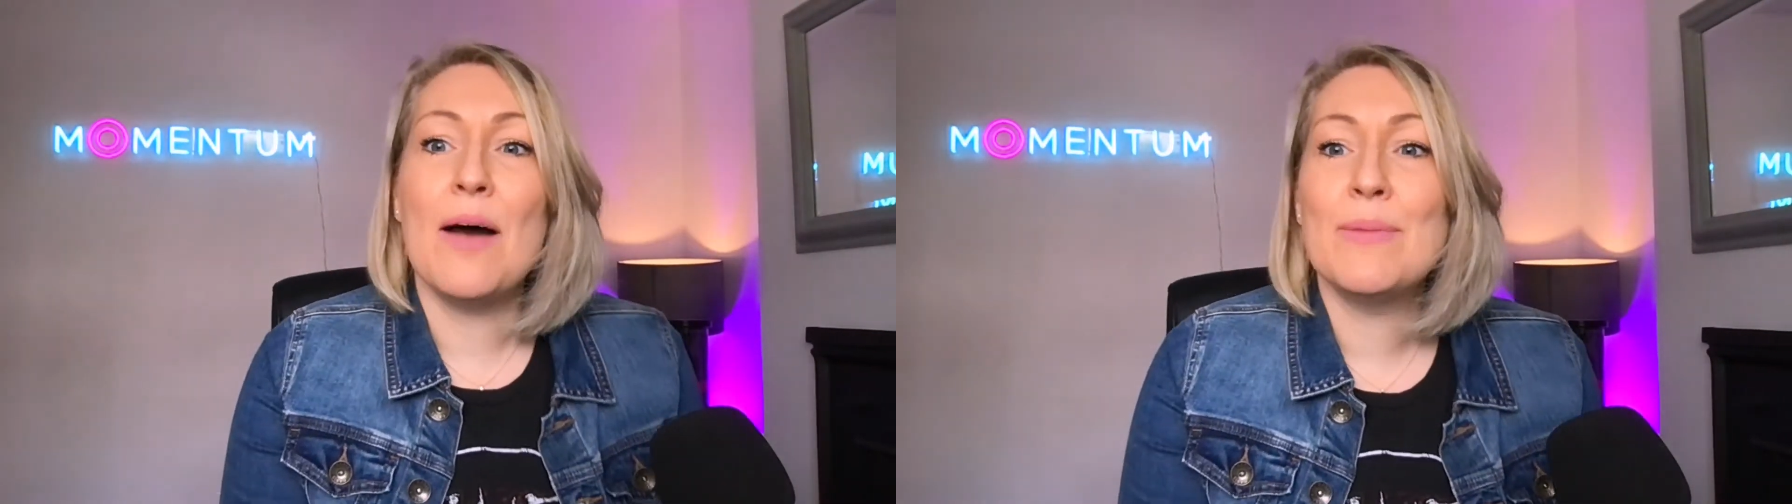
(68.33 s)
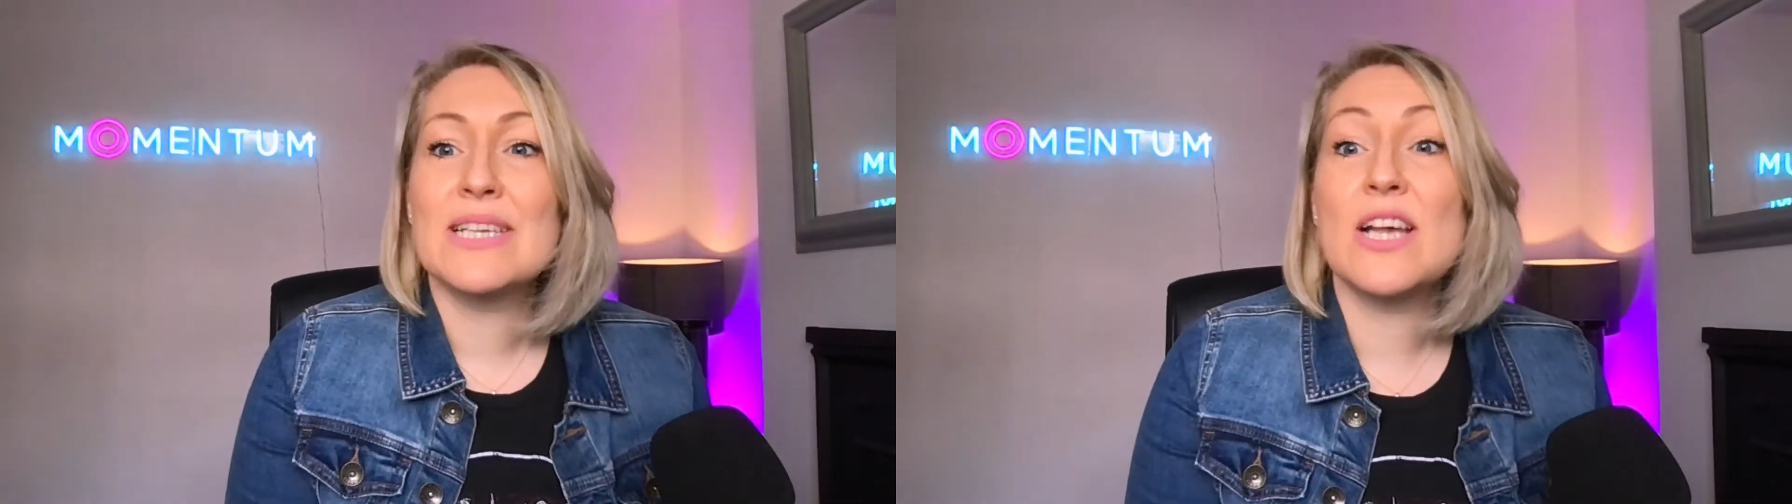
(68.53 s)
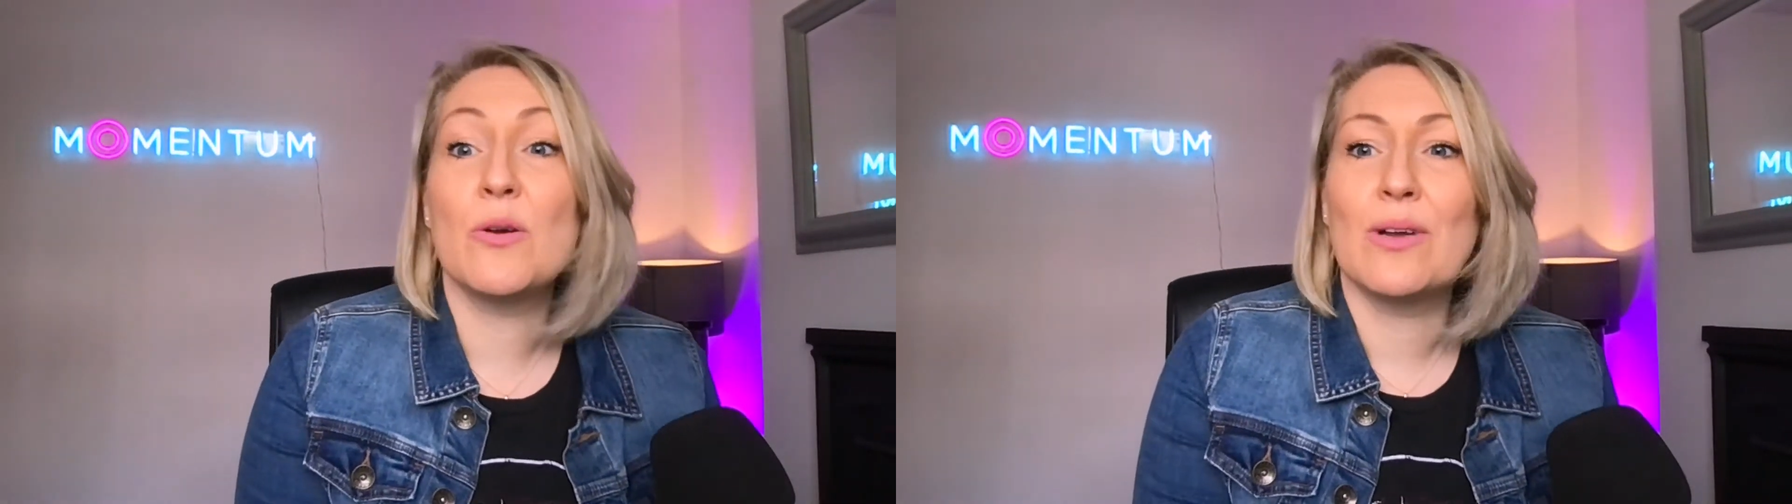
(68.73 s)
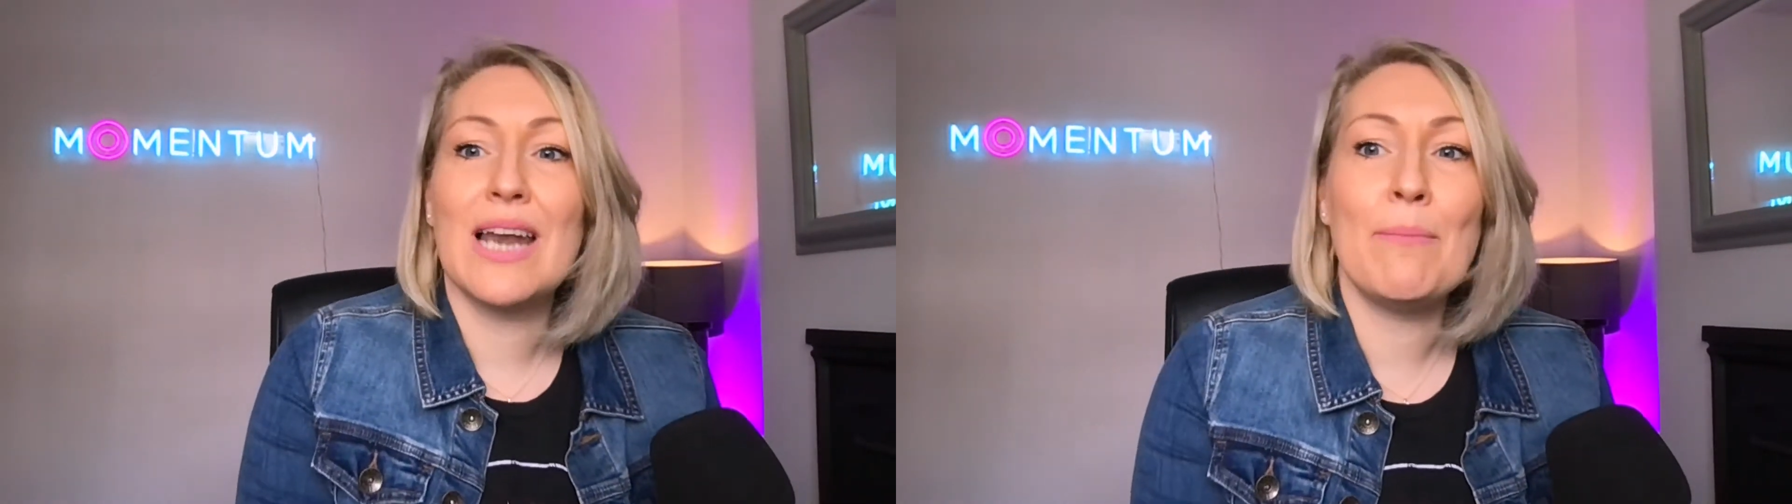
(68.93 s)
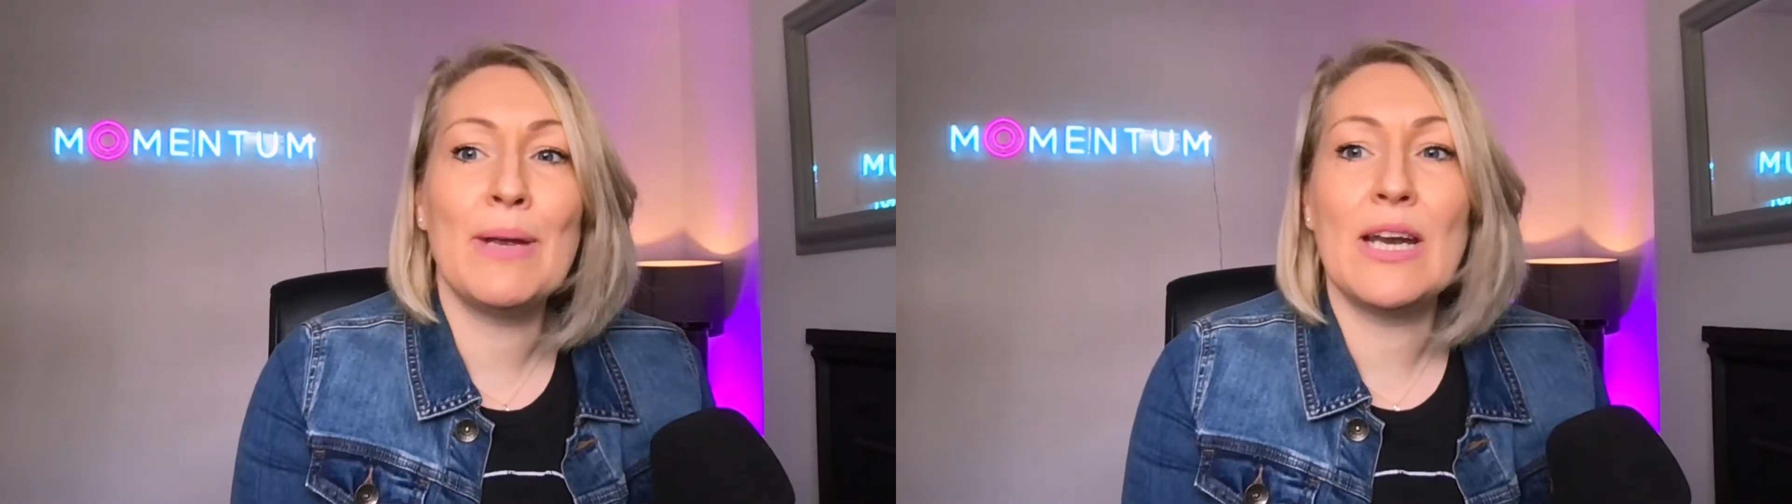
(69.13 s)
So
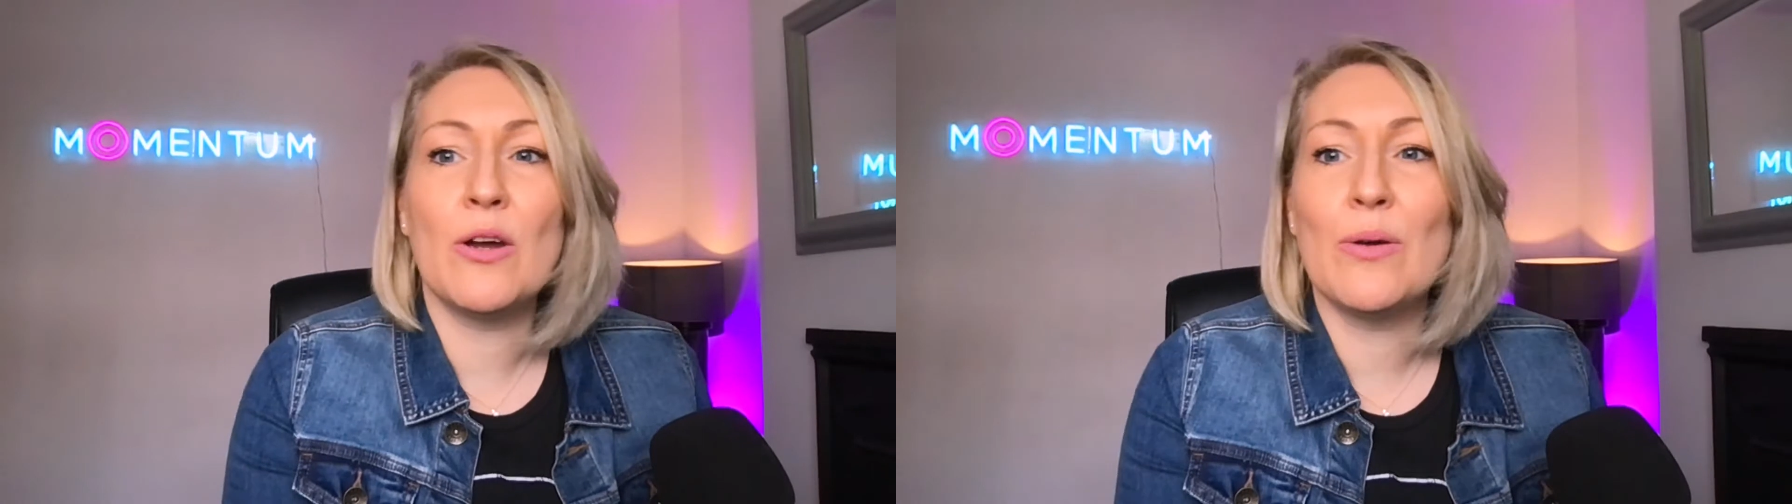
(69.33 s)
let me know